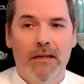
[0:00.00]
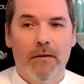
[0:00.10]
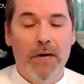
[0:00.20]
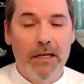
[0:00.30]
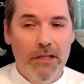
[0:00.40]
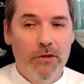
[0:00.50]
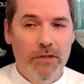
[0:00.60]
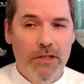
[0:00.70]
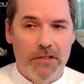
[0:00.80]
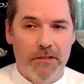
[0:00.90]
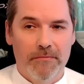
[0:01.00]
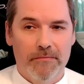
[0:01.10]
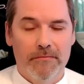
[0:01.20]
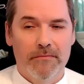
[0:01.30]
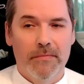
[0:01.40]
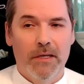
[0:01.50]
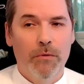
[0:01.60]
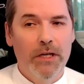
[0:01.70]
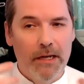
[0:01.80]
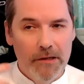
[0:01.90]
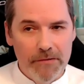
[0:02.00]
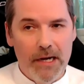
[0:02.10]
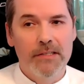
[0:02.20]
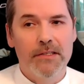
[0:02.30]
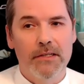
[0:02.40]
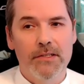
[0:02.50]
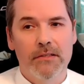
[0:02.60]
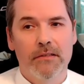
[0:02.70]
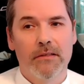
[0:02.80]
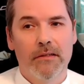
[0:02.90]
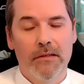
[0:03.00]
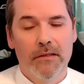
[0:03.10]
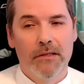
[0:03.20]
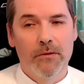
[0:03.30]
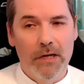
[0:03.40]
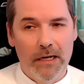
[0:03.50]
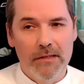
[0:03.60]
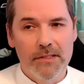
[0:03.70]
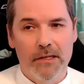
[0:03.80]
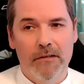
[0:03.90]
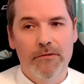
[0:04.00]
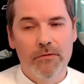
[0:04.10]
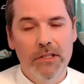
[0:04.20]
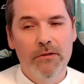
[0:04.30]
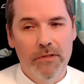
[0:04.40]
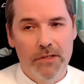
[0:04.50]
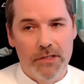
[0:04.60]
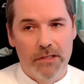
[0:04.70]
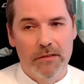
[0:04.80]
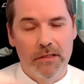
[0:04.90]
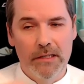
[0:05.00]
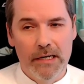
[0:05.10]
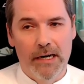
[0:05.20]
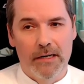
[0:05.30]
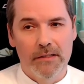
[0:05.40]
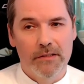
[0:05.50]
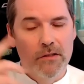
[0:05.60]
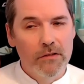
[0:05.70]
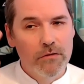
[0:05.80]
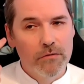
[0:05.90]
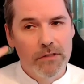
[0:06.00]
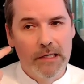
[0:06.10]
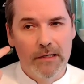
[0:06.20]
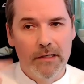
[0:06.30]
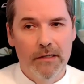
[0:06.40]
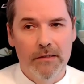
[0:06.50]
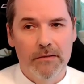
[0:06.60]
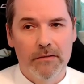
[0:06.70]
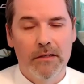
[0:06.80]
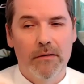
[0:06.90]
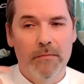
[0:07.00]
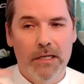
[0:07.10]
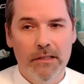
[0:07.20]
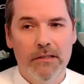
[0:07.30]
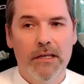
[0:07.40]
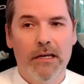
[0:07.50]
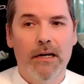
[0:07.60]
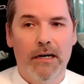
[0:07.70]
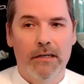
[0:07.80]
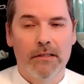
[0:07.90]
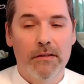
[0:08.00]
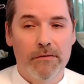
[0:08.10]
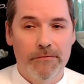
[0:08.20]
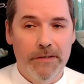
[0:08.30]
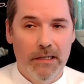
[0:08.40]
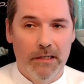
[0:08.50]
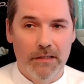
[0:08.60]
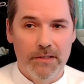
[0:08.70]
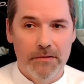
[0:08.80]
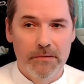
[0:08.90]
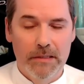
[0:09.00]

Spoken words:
By intuition, we have access to higher self through intuition, in the heart, not through thinking, but in the heart, the feelings.